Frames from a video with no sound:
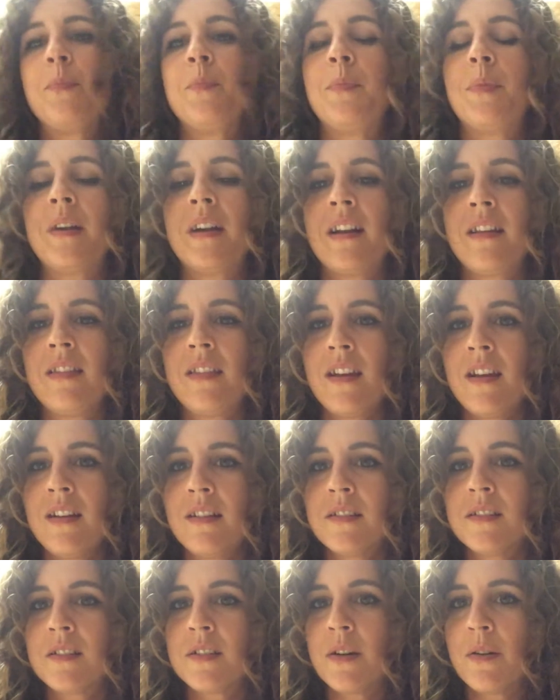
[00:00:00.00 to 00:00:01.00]
But I think
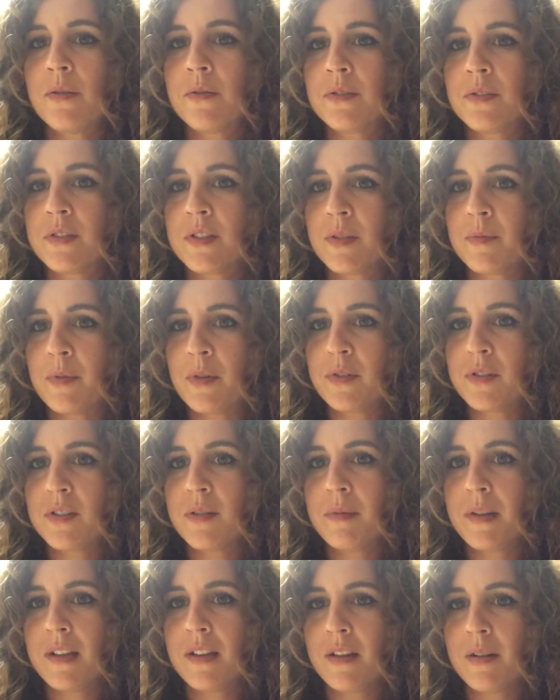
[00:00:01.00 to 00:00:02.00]
scones are supposed to
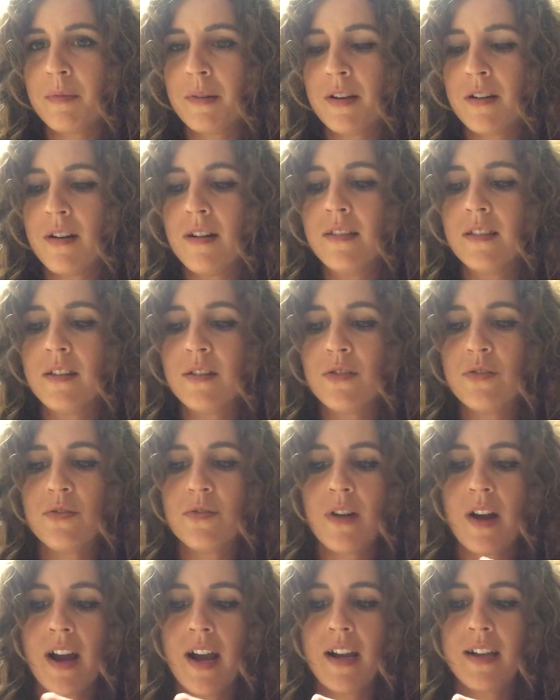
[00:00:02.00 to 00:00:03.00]
be a little bit on the
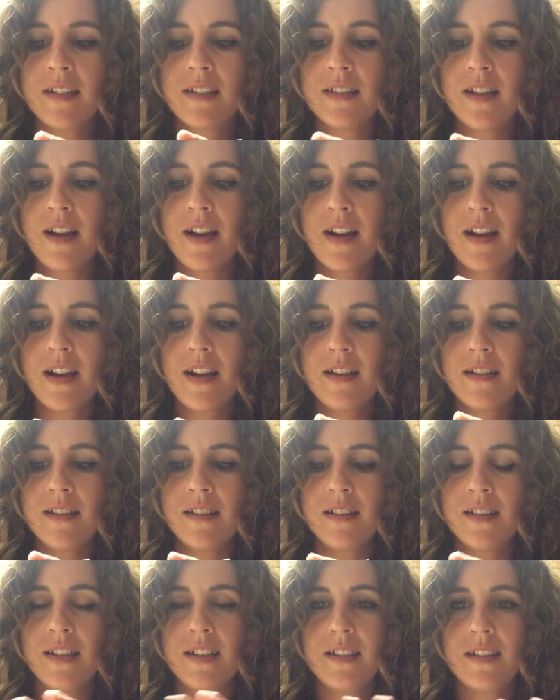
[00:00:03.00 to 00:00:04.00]
dry side,
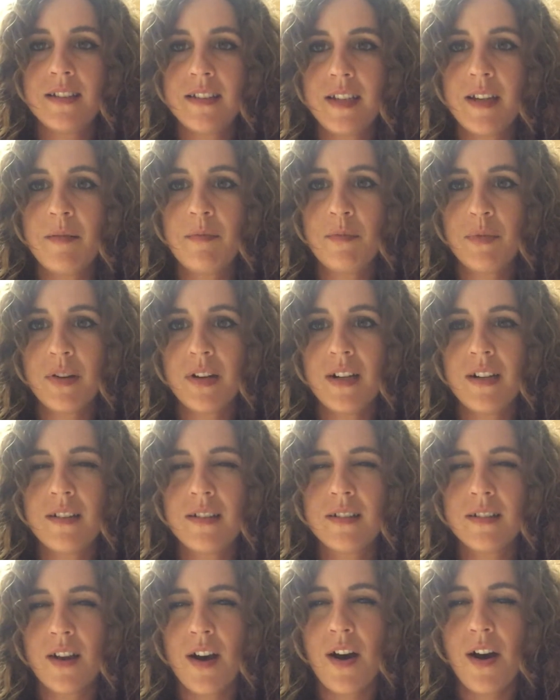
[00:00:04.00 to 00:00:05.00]
and these seem pretty
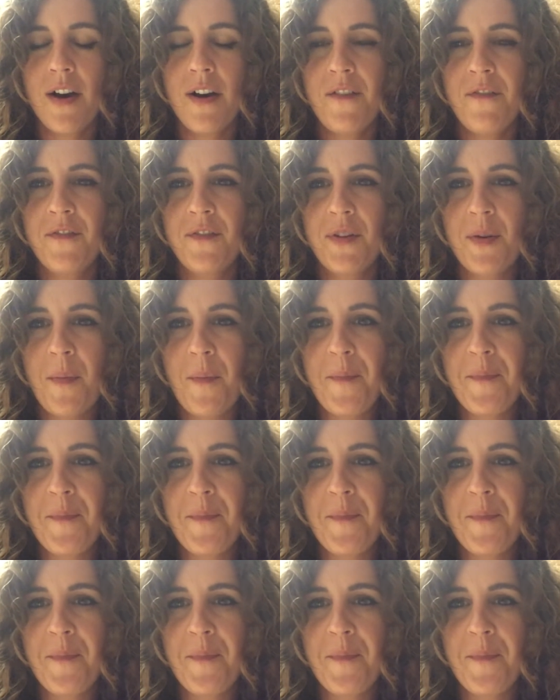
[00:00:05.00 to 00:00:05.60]
soft.